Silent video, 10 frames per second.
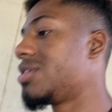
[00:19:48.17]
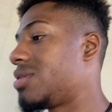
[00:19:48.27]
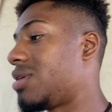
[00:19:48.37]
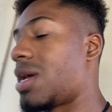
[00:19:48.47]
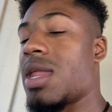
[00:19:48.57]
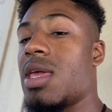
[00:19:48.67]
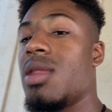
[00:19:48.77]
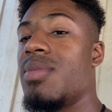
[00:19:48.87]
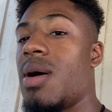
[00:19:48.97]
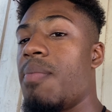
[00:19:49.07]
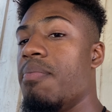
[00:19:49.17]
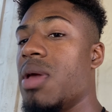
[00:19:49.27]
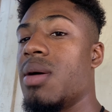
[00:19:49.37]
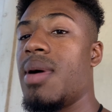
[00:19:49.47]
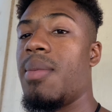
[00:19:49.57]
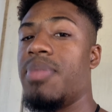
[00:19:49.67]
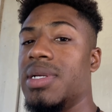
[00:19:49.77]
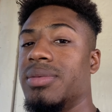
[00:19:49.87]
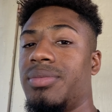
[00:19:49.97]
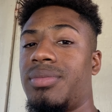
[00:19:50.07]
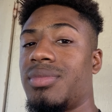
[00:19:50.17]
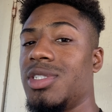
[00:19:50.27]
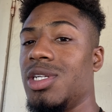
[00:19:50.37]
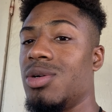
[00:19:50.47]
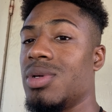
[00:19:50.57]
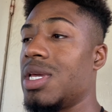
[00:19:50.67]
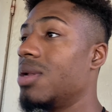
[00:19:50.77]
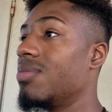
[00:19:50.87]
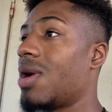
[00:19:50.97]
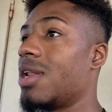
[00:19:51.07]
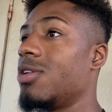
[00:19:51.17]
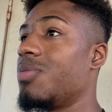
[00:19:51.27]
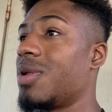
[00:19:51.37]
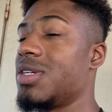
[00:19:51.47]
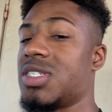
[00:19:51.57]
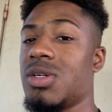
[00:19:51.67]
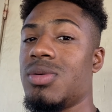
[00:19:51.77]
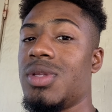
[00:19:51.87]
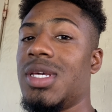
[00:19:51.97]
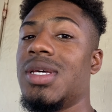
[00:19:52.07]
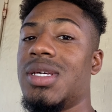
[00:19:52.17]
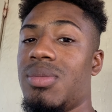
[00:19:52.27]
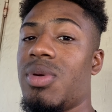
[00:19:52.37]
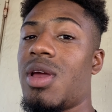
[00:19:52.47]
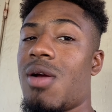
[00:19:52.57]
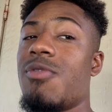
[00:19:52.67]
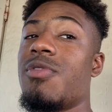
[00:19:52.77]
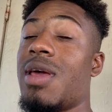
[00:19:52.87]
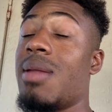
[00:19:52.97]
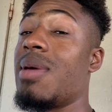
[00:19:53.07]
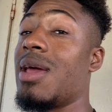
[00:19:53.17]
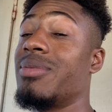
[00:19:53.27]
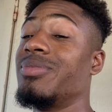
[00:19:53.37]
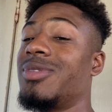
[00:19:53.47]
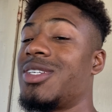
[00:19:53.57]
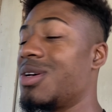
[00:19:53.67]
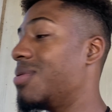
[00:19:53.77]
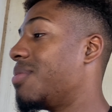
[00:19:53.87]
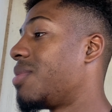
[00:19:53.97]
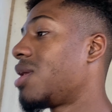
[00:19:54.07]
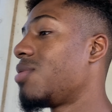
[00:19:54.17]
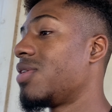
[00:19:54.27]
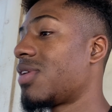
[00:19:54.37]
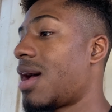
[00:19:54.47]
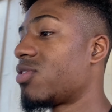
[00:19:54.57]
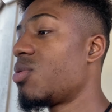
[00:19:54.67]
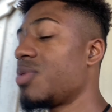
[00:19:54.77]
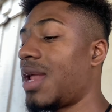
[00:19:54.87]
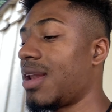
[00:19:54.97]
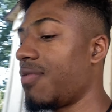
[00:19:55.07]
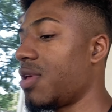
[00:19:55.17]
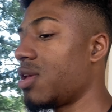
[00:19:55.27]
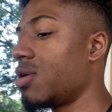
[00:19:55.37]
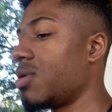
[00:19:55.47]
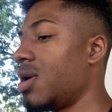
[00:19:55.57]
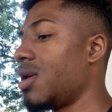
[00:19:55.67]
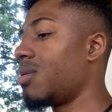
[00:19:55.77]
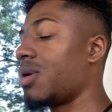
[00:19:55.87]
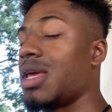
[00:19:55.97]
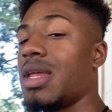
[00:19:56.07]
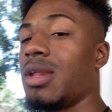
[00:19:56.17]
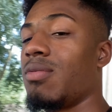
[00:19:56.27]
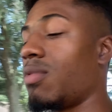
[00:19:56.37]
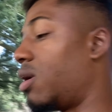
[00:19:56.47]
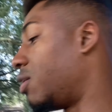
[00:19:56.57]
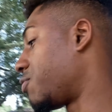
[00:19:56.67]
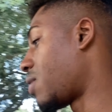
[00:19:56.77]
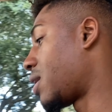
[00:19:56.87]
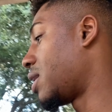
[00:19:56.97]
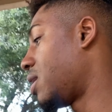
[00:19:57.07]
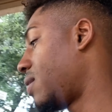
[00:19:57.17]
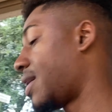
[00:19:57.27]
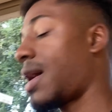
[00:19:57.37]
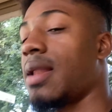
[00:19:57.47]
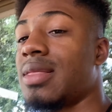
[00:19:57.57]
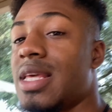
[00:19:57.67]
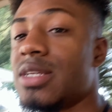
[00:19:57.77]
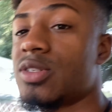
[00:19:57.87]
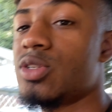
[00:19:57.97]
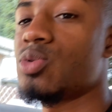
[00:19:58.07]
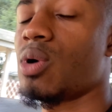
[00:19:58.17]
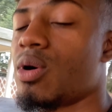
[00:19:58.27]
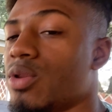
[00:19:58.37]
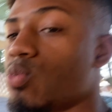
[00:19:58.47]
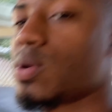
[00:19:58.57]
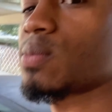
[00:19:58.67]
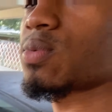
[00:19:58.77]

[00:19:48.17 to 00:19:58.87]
you got to heat them up, bend them up, and you know, get them right into place. So be careful with that, man. So anyways, guys, hope you liked the video. I'm gonna end it off right now. I got things to do on the whip